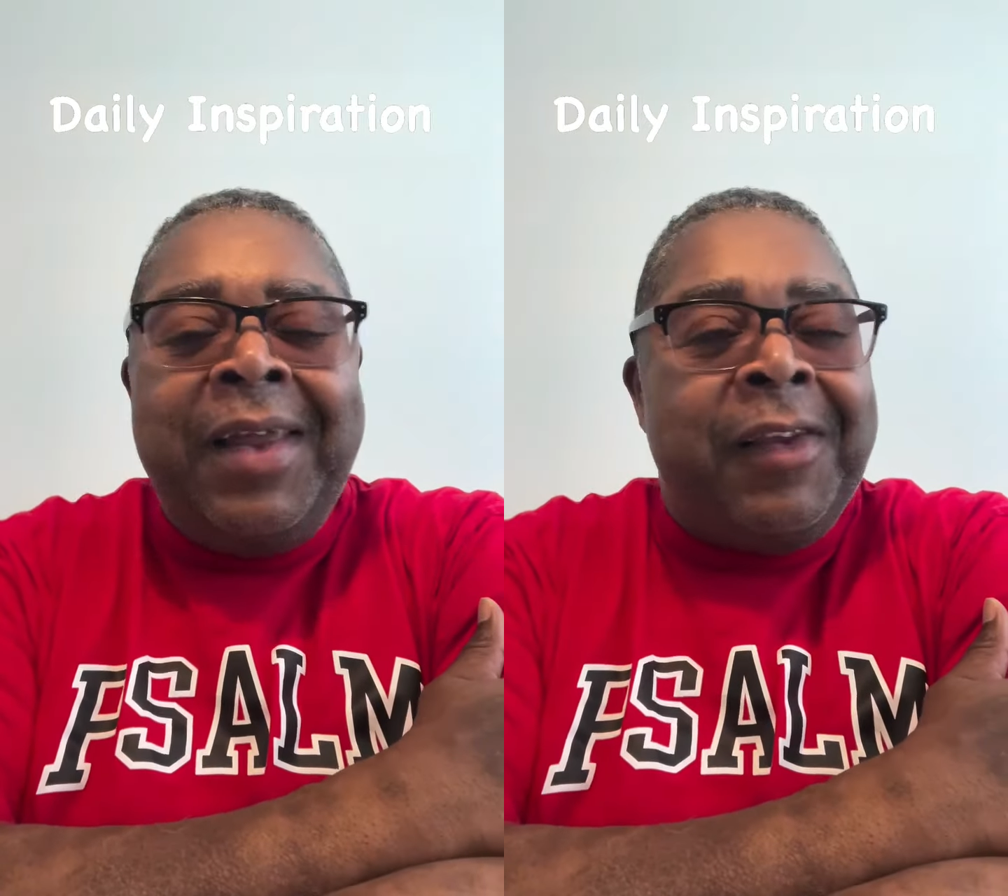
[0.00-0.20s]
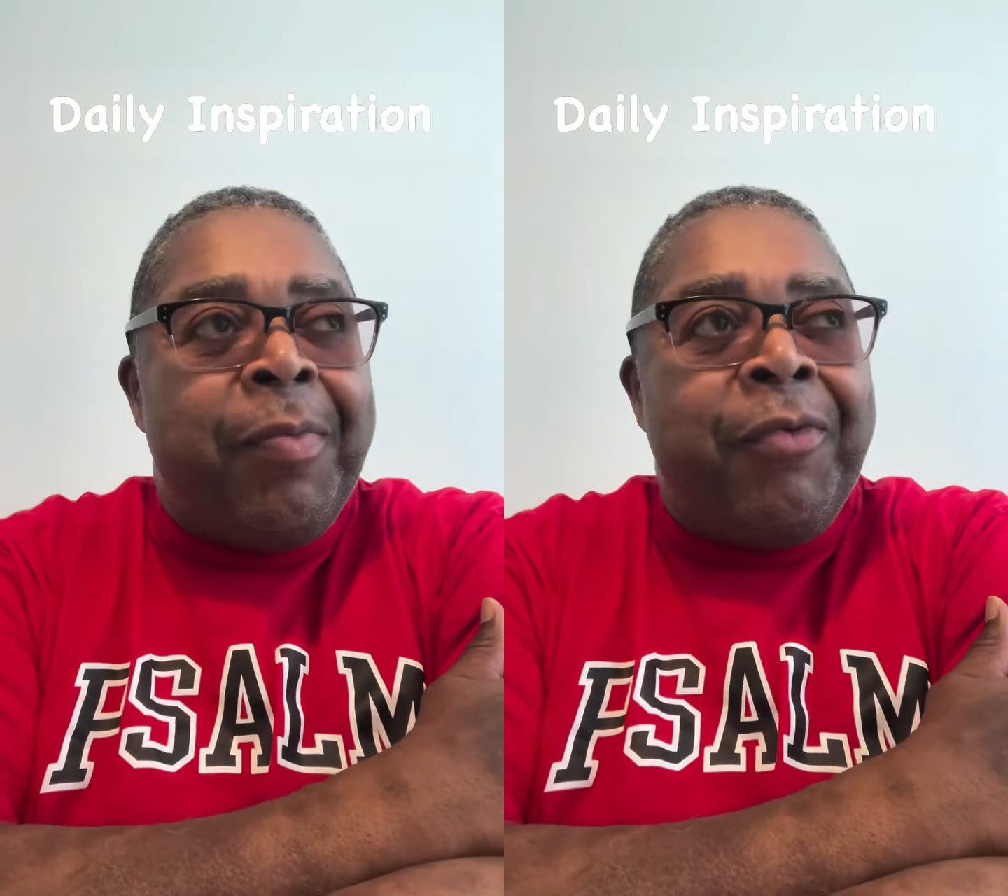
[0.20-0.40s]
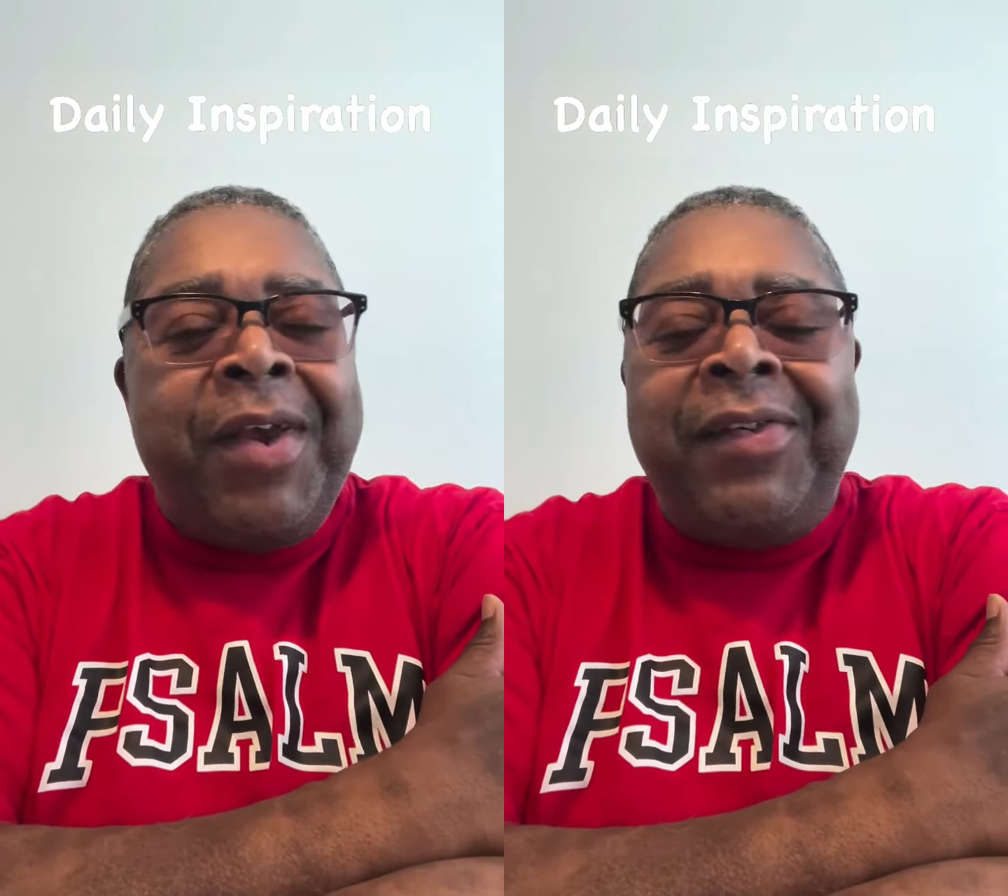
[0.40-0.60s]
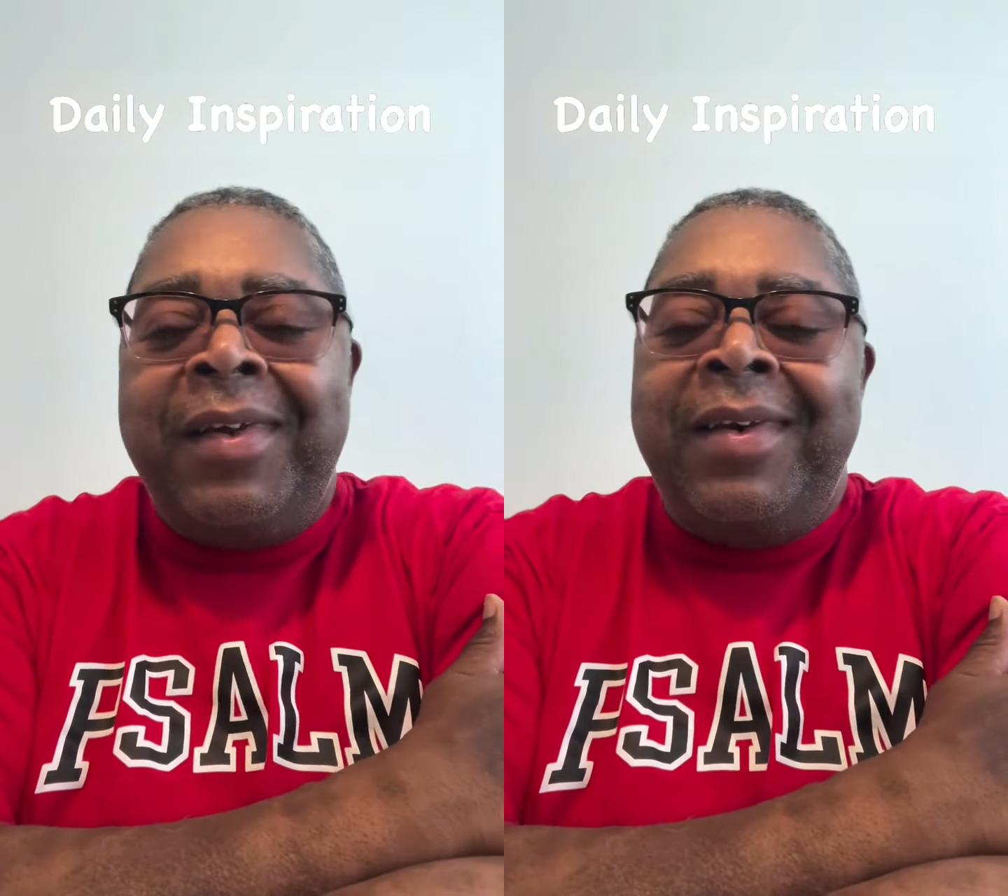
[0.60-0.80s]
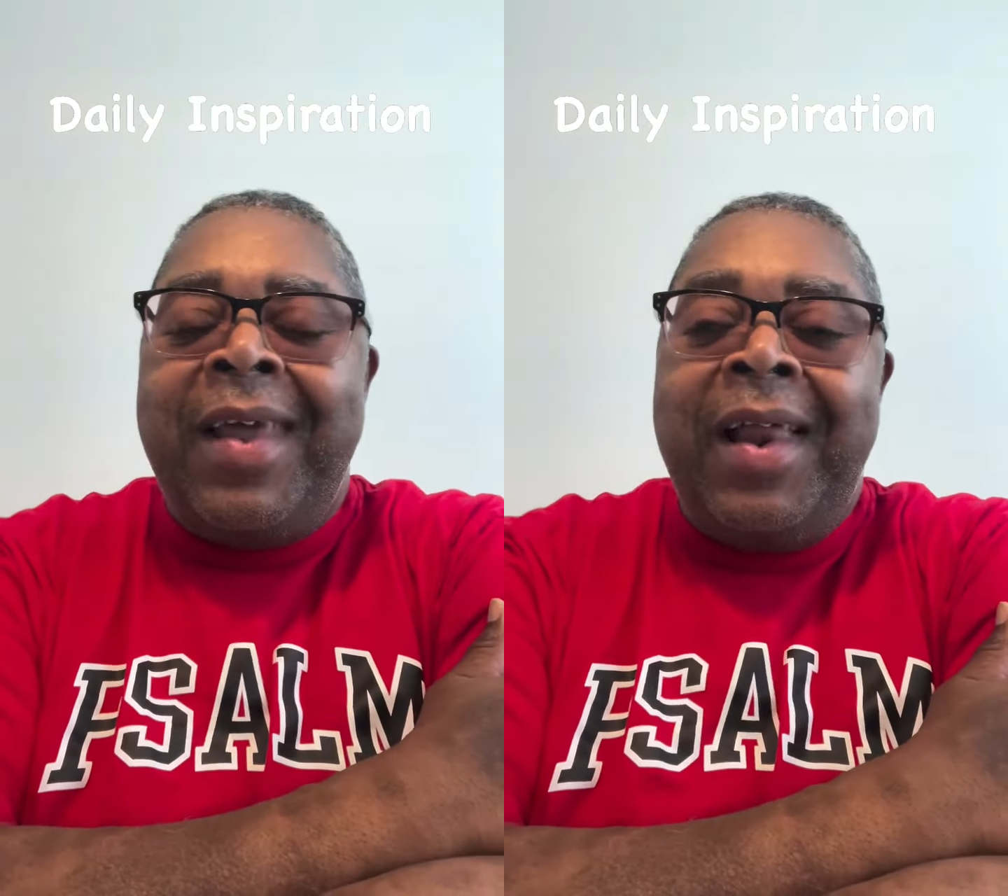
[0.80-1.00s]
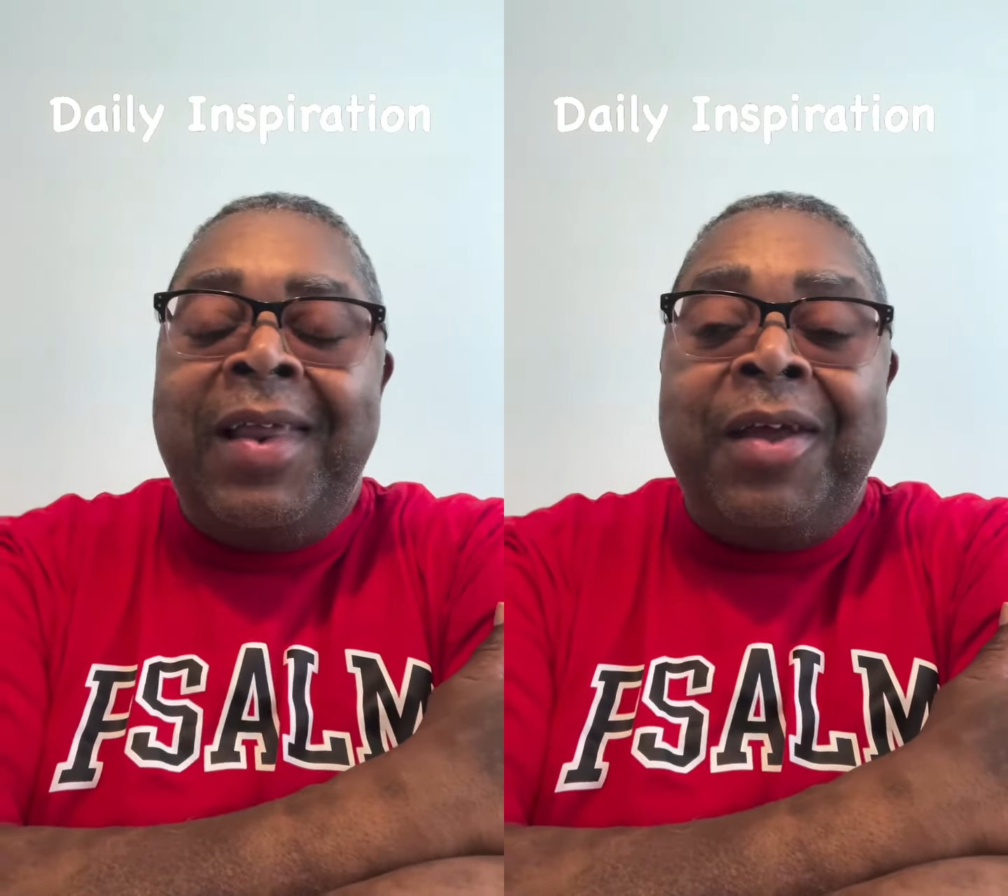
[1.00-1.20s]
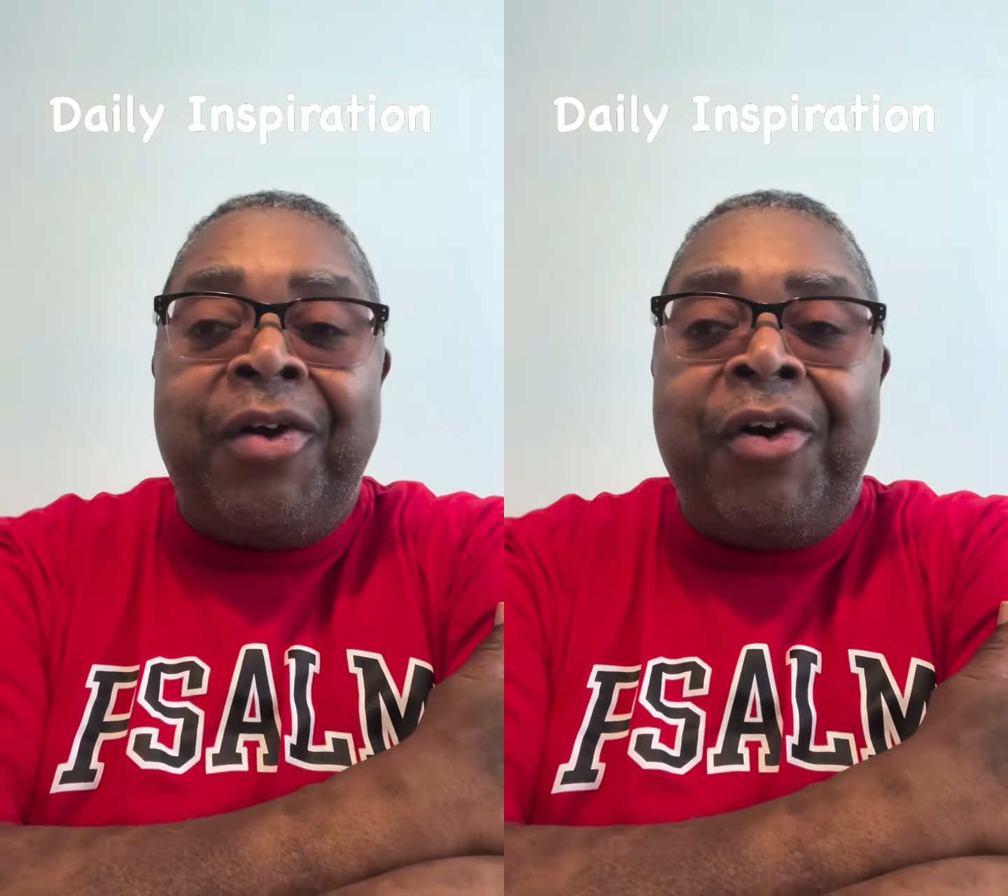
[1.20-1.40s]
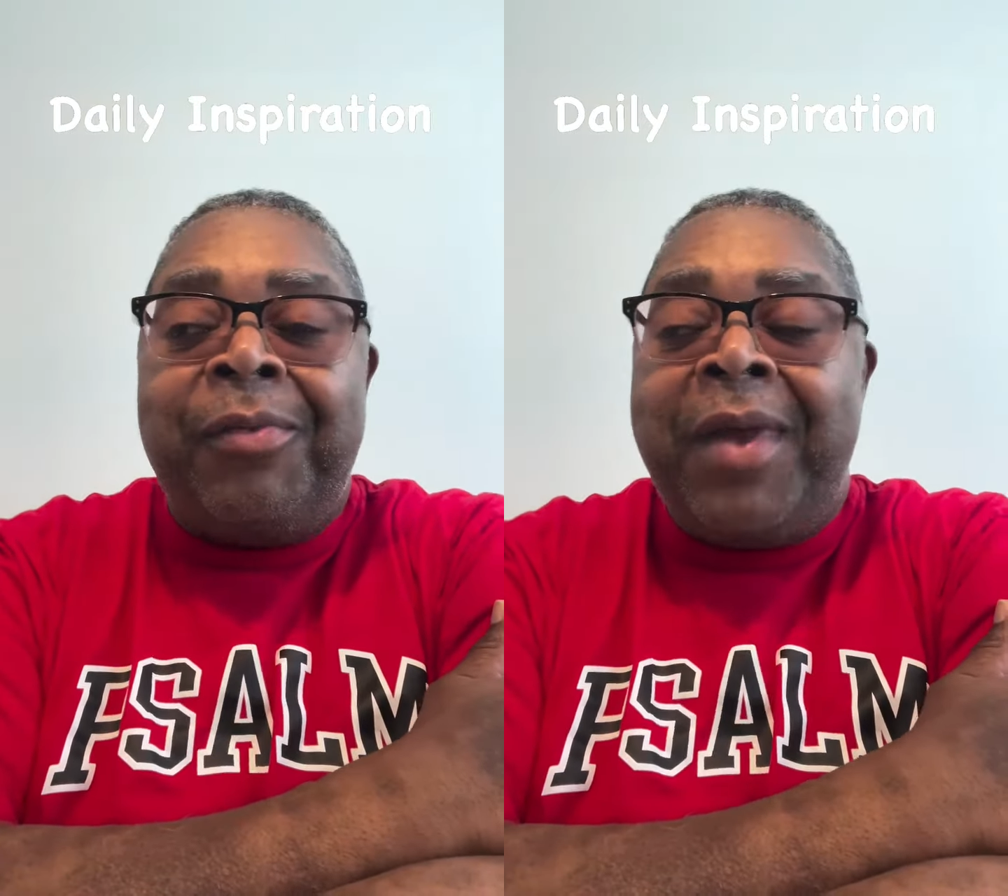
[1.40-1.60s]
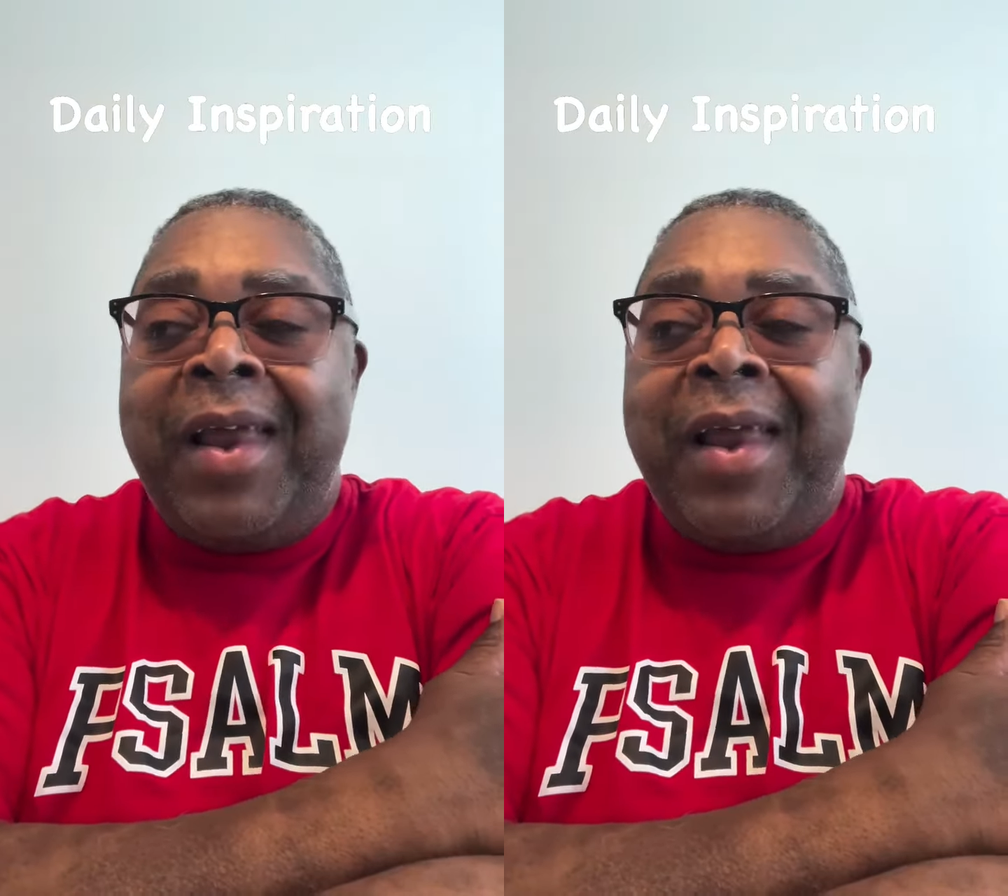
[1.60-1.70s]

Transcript: inspiration, daily encouragement.